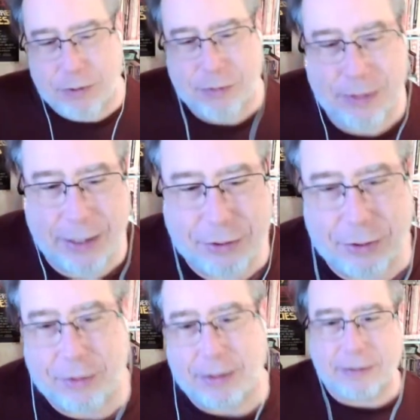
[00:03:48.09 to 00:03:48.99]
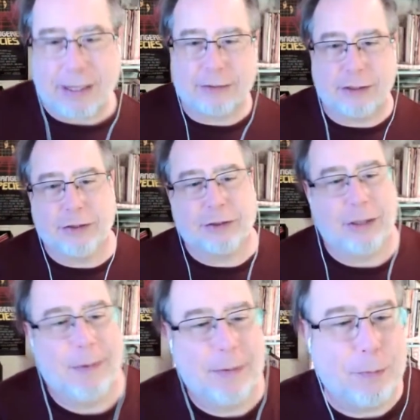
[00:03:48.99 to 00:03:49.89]
and we've got a special joint
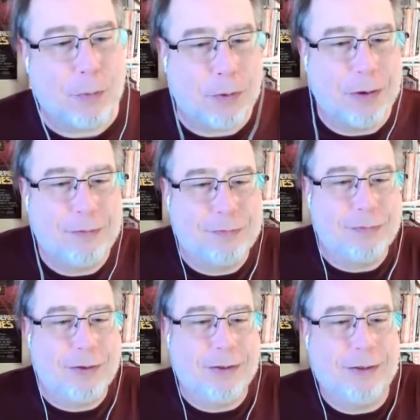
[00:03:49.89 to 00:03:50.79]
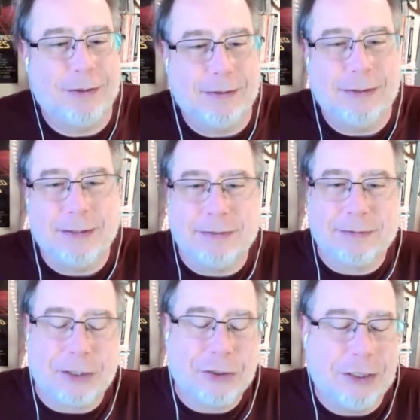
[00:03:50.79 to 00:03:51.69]
presentation that's actually just going to be
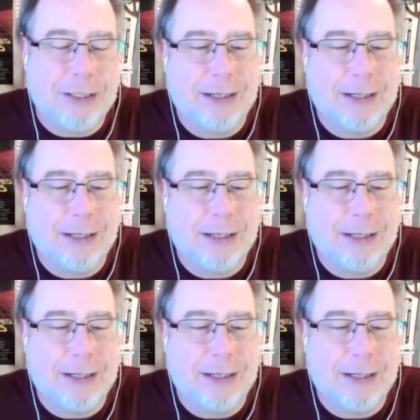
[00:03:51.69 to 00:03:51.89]
more of